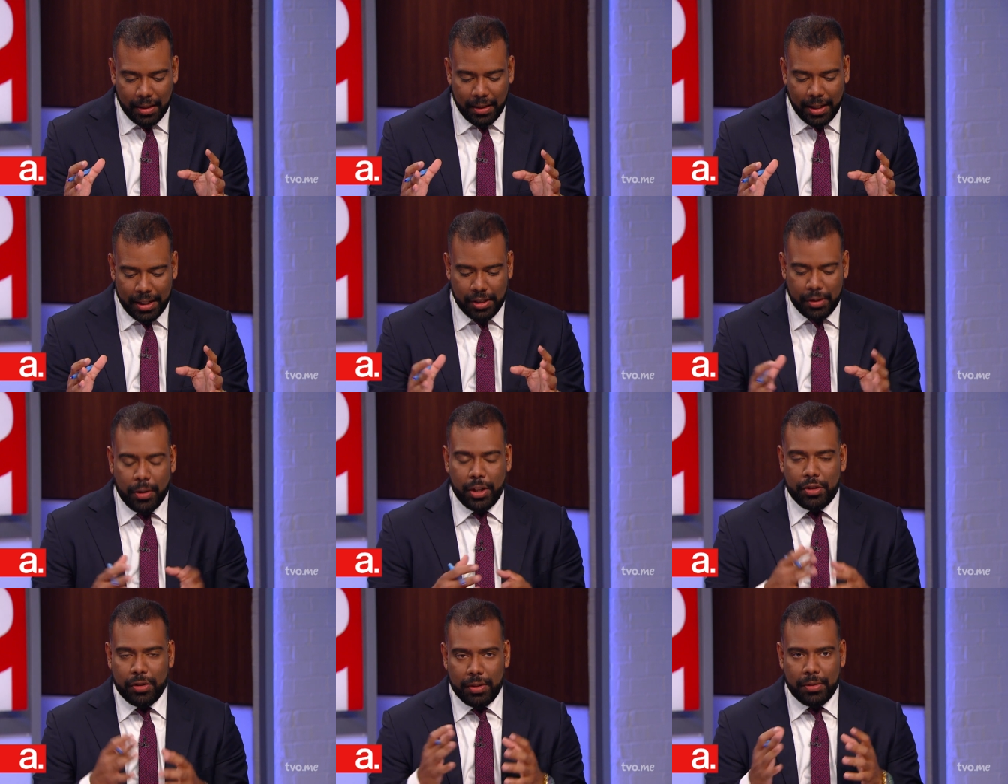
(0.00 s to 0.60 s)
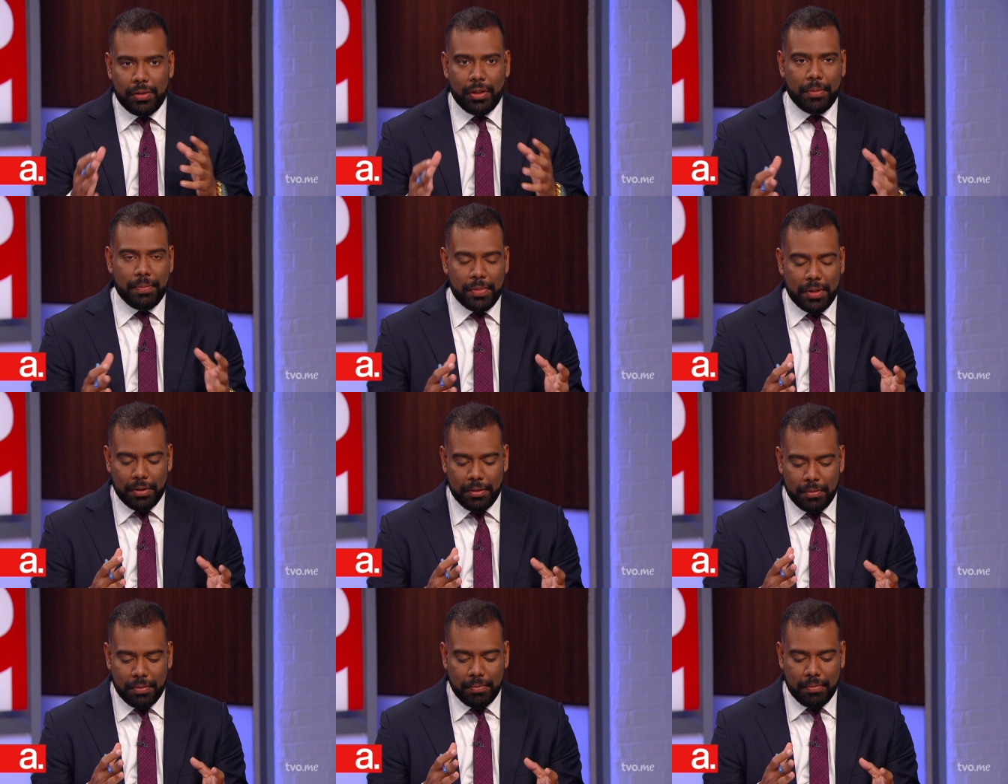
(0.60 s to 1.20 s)
ask a question in terms
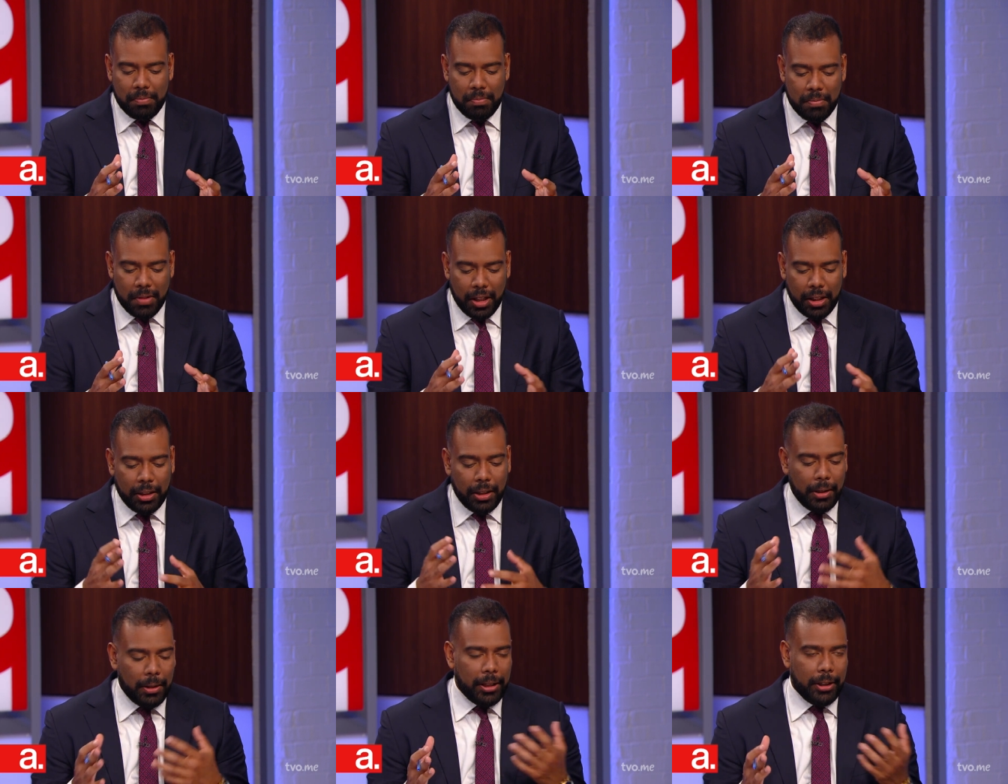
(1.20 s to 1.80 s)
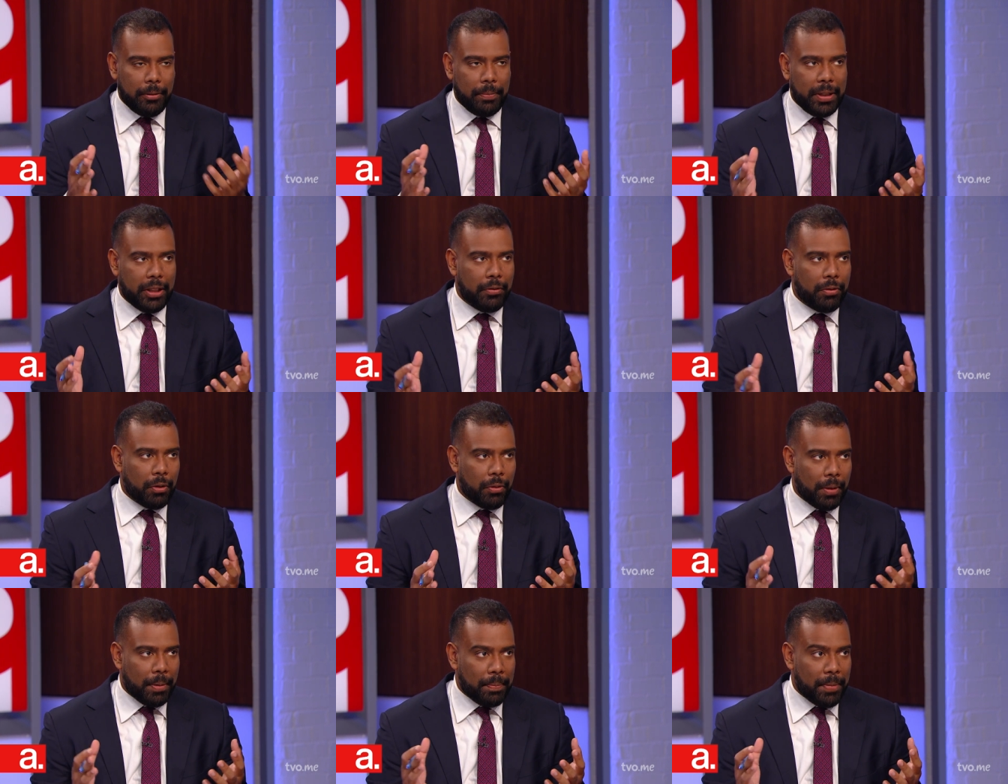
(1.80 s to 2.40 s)
of a, a little bit of a
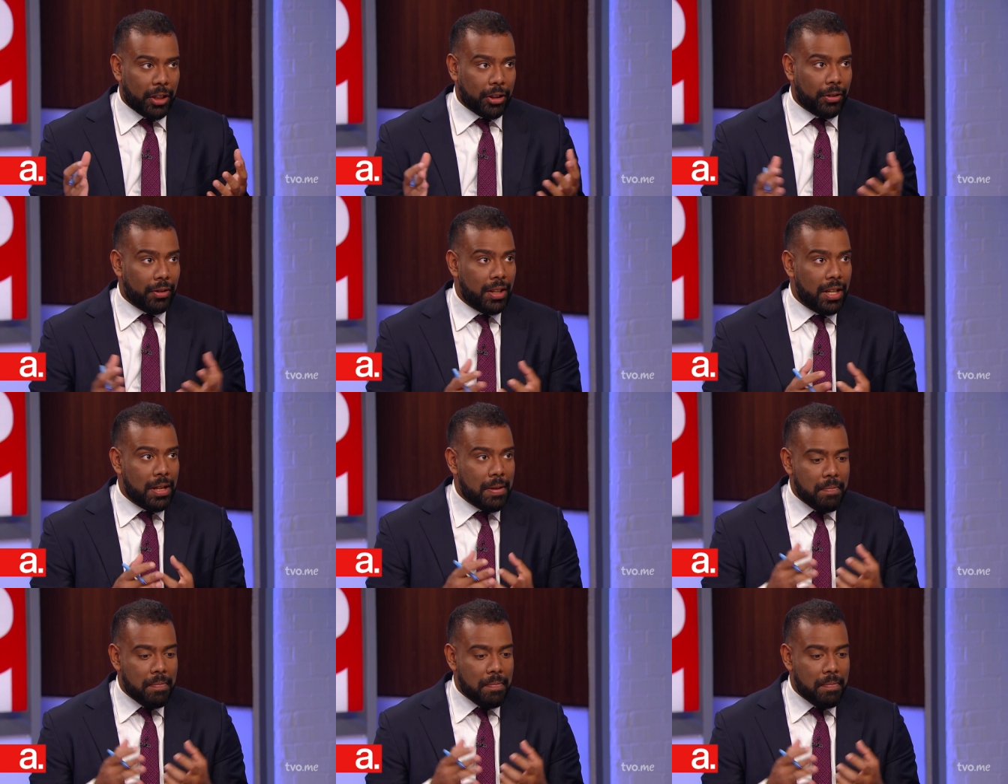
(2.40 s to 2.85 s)
rebuttal.